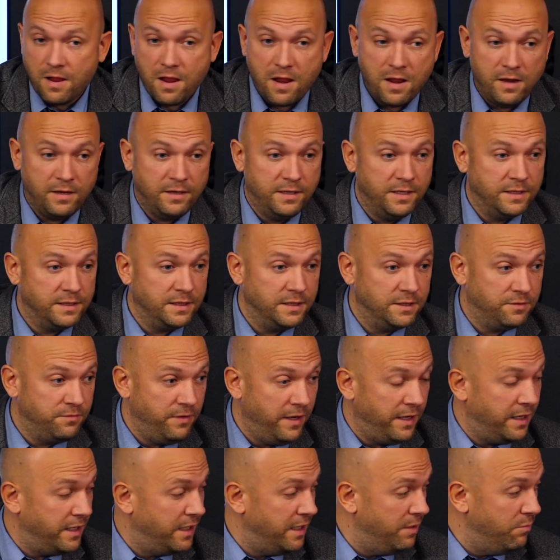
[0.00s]
And this is
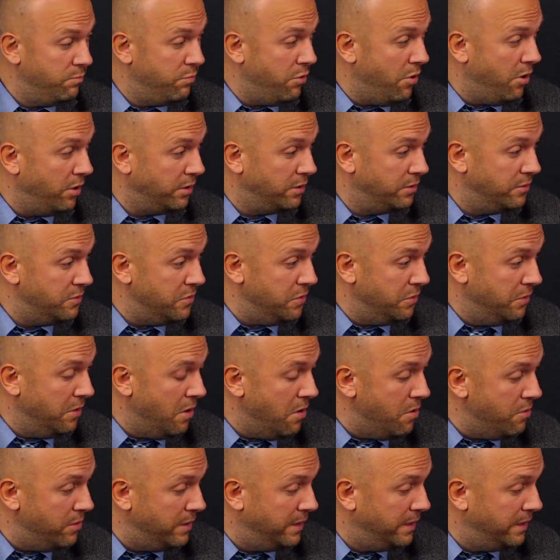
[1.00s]
very important to know,